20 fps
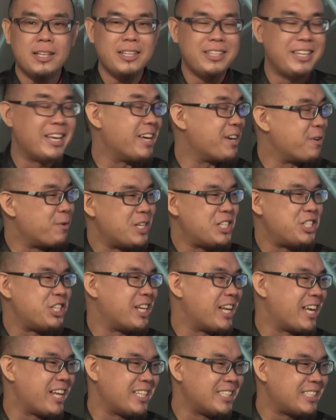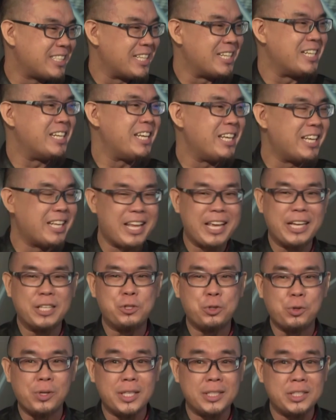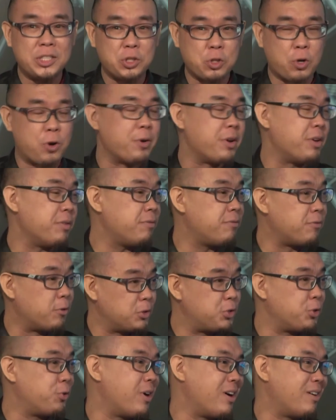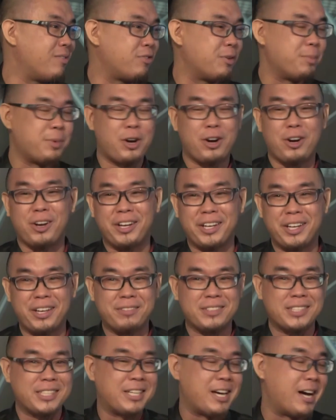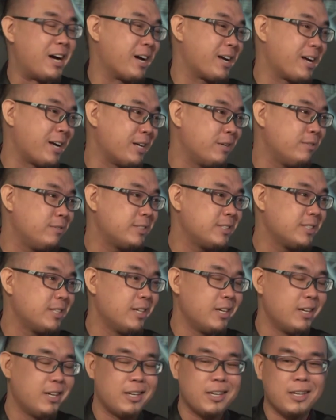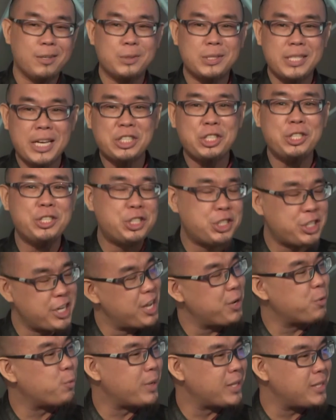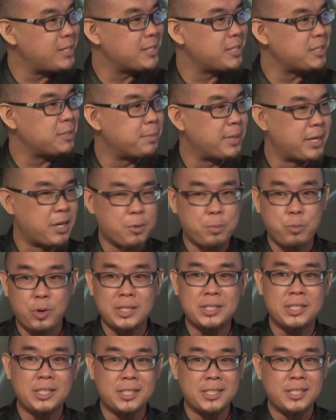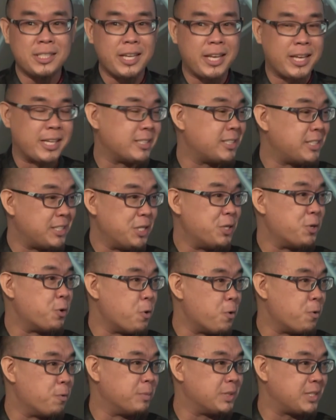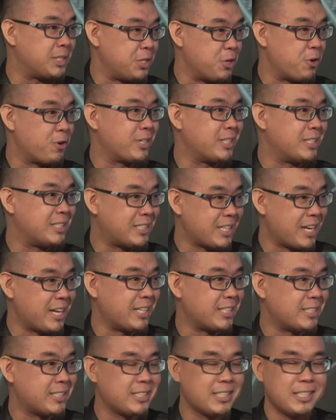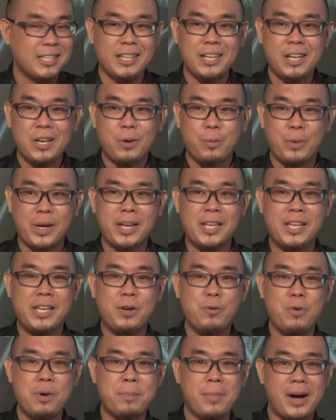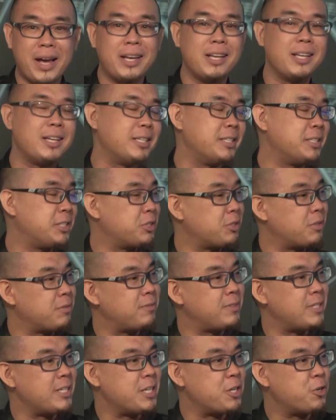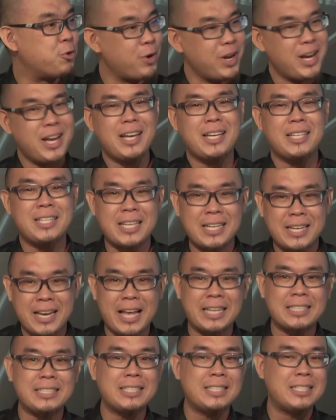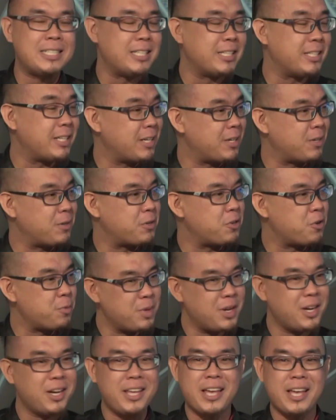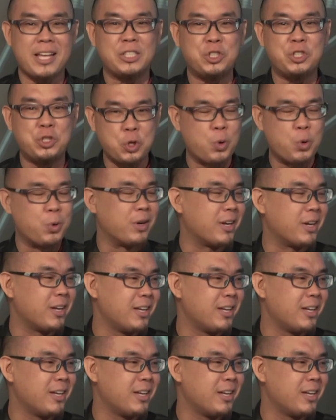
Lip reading: Yeah, Rishi, that is indeed a truly storied photograph from the Harley-Davidson archives. It was actually shared with us by our president and CEO, Mr. Jochen Zeitz, when he reminded us of the grit and tenacity that our community has shown.